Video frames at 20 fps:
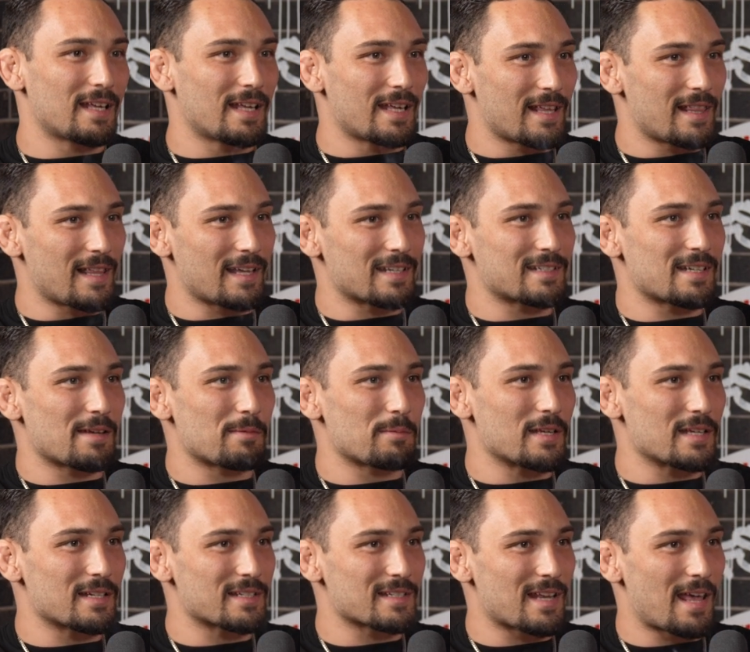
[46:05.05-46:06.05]
he like sent
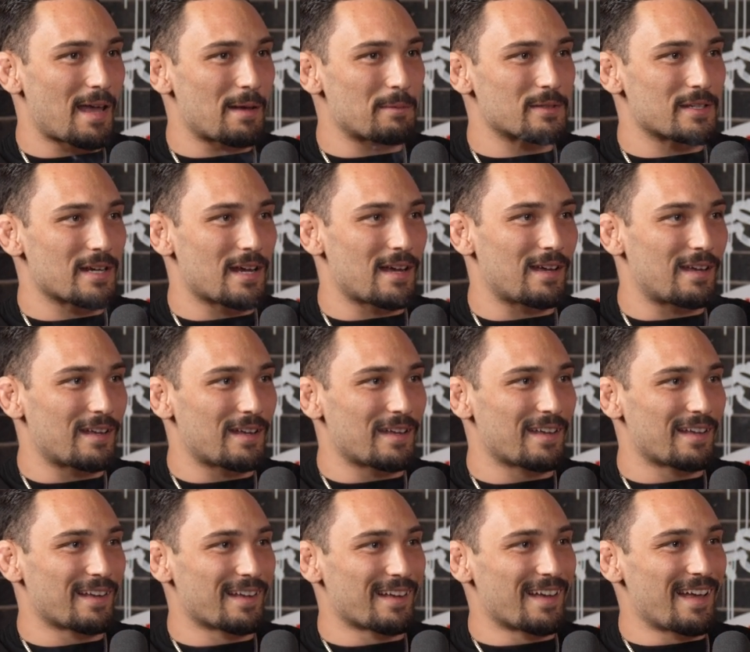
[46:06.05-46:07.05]
me a Snapchat.
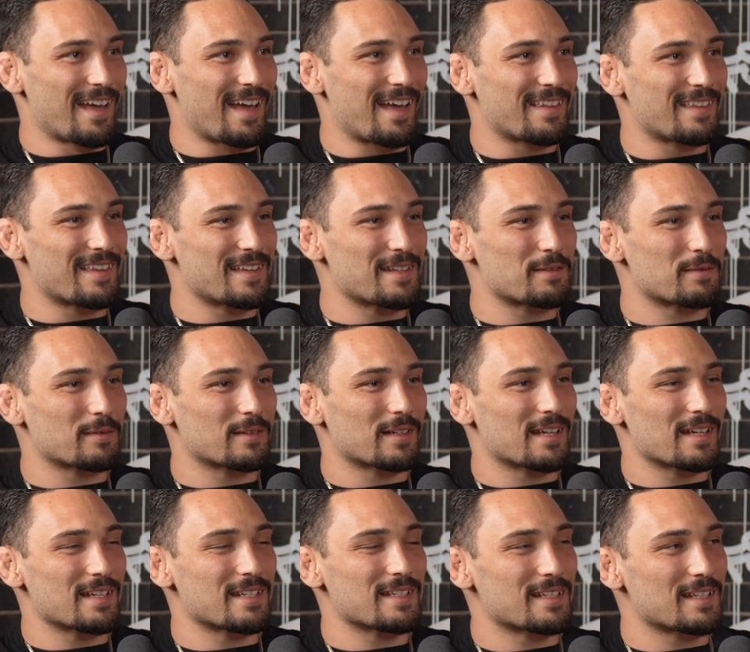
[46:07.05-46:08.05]
And
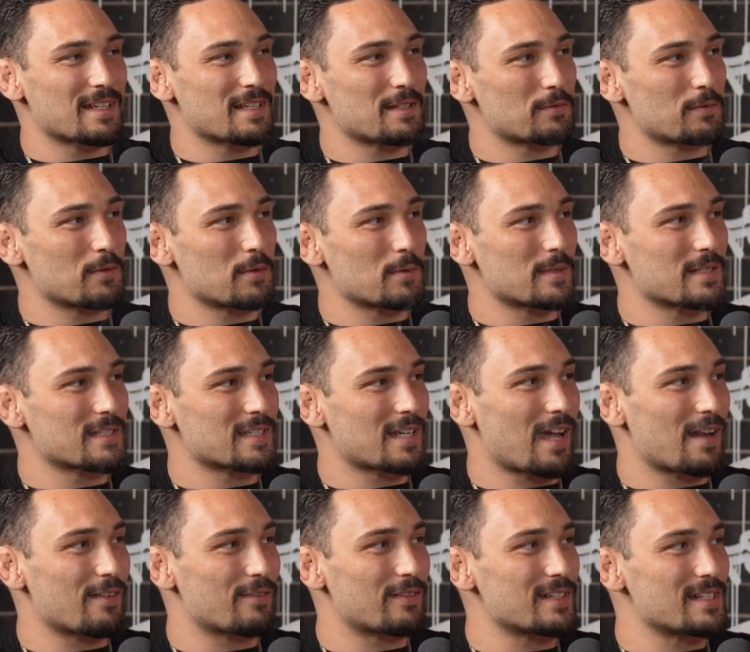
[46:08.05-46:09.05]
cause this fool was
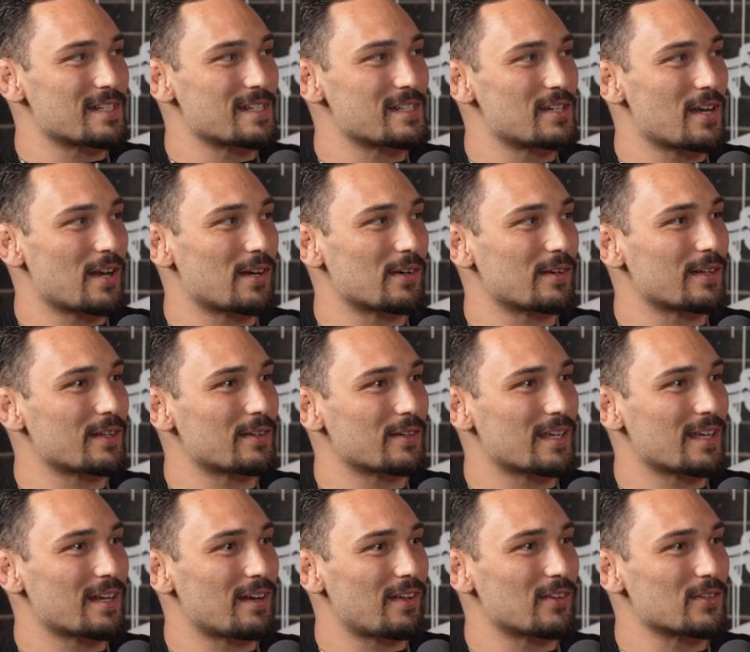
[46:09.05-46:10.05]
kind of a degenerate. He would
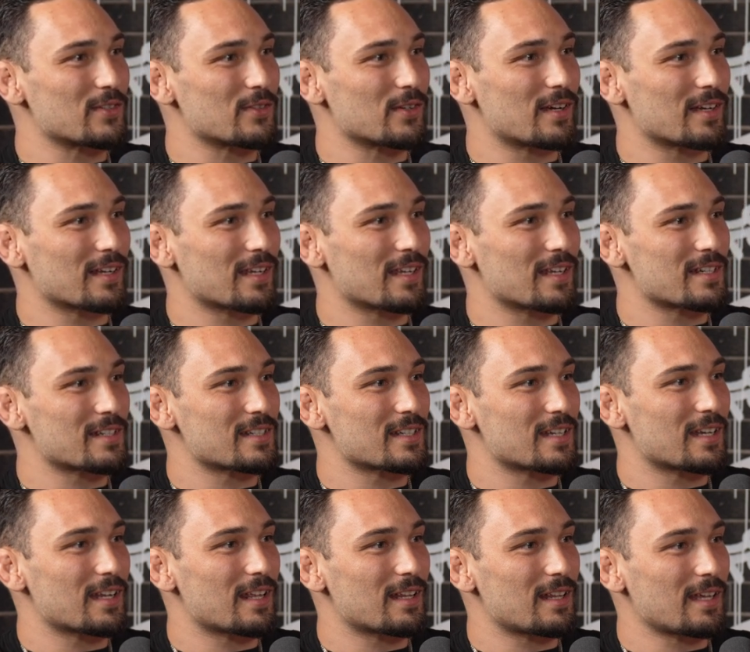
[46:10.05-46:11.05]
get all drunk and shit.
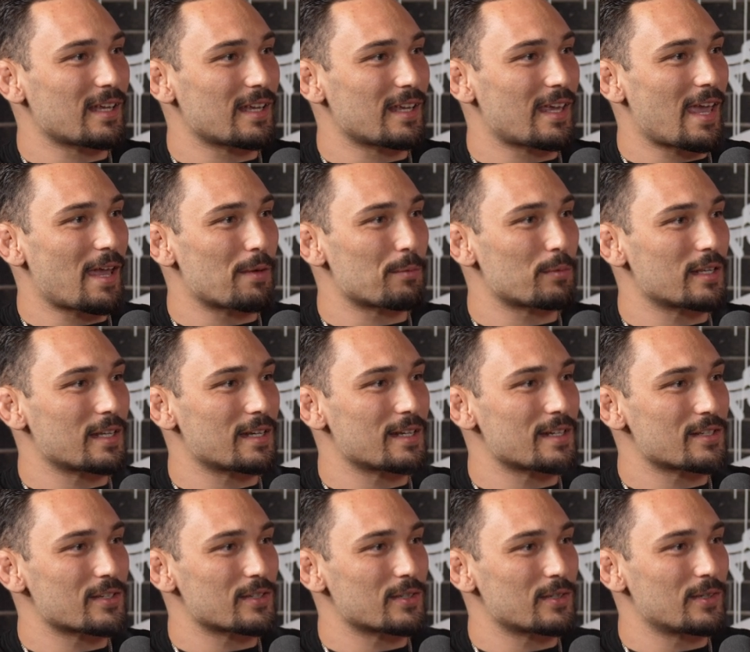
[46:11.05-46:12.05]
He had like a gambling
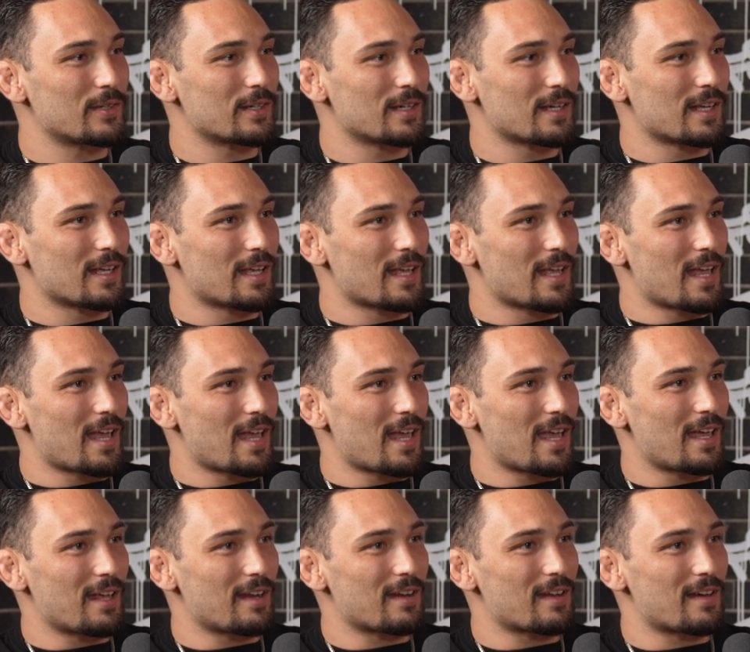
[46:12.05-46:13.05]
issue. Mm-hmm.
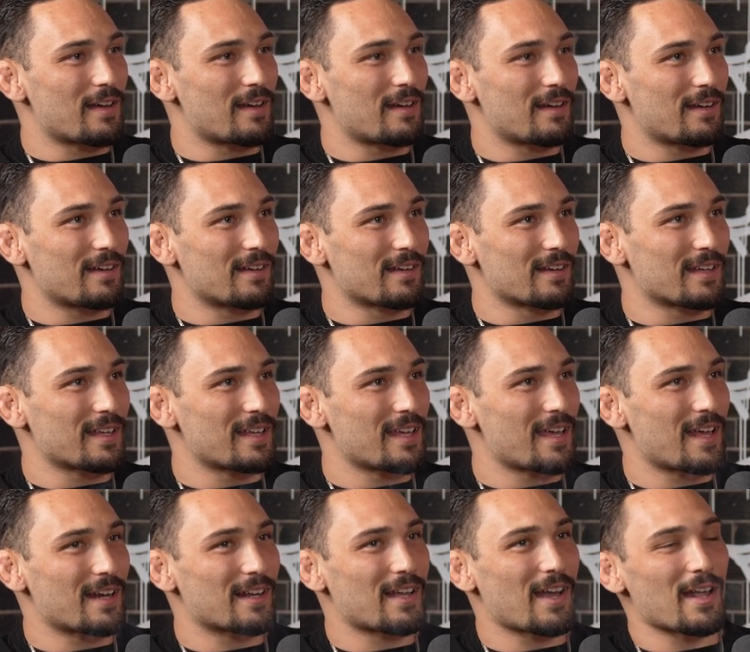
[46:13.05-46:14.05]
And he
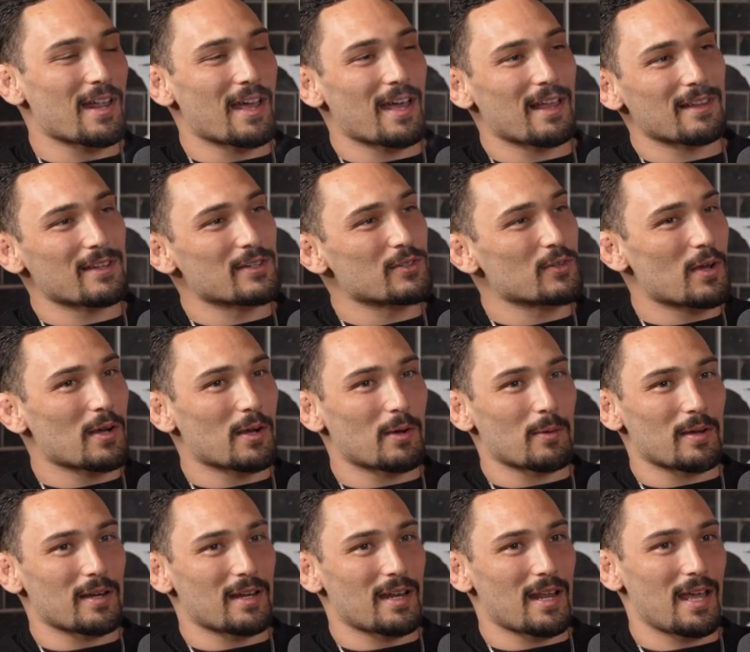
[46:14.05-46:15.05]
had got hella drunk
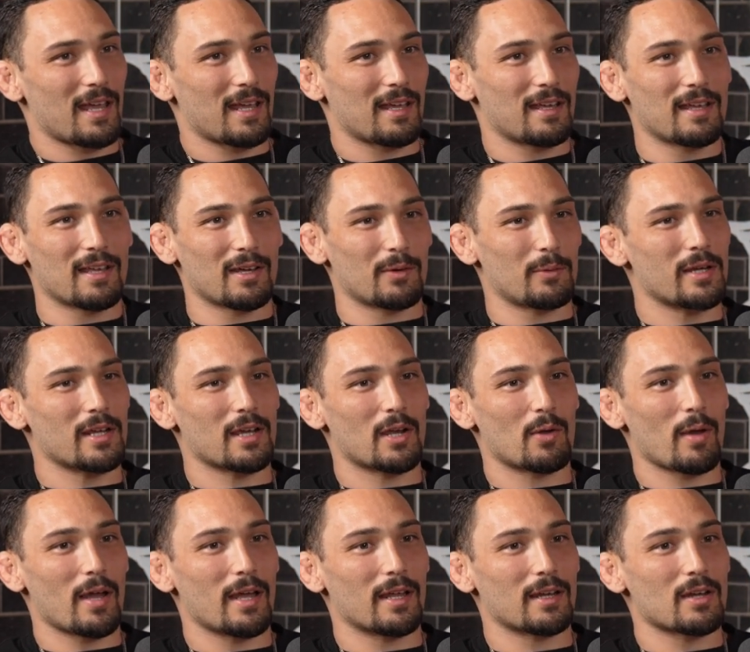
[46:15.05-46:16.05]
one night. We didn't
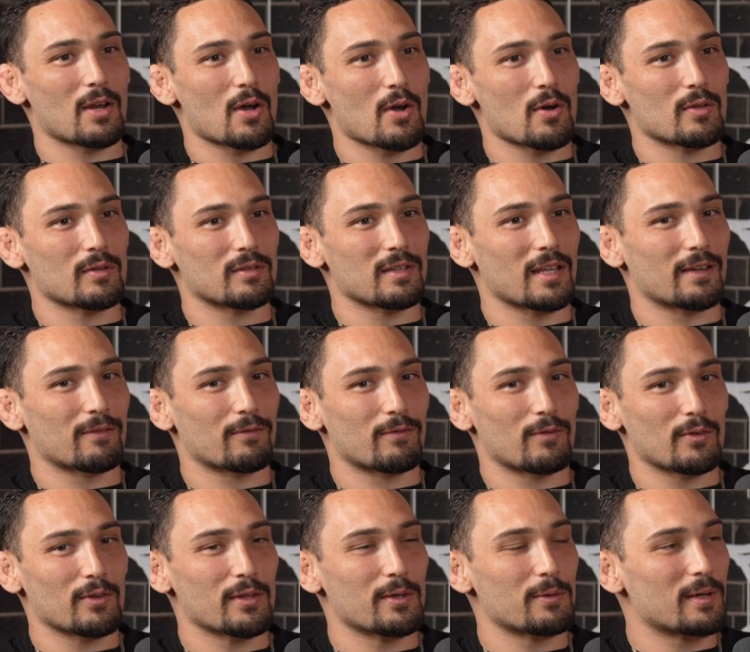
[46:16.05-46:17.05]
quite know like
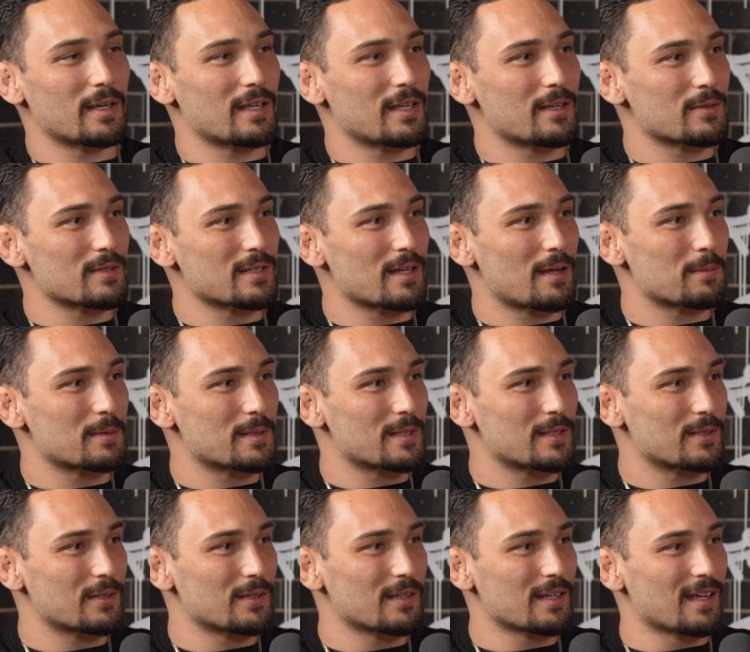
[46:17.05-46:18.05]
fully what he was up
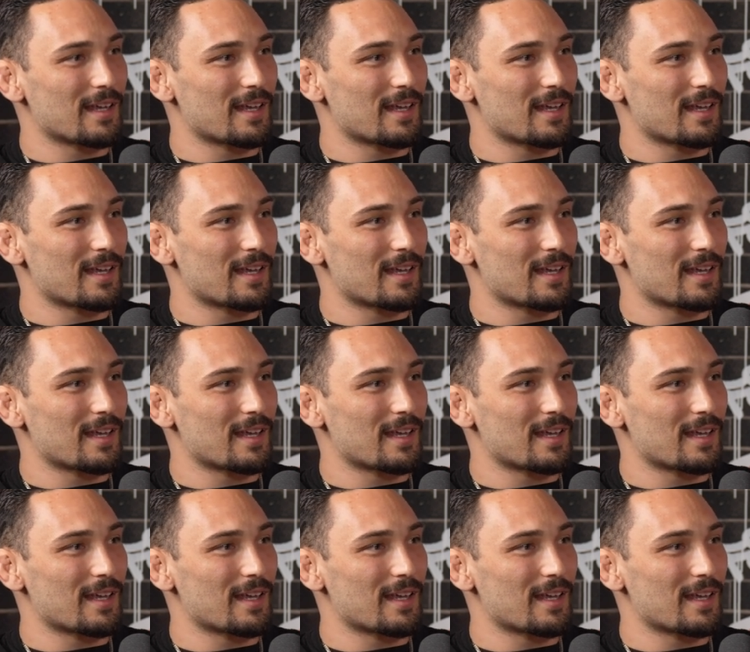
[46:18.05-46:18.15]
to.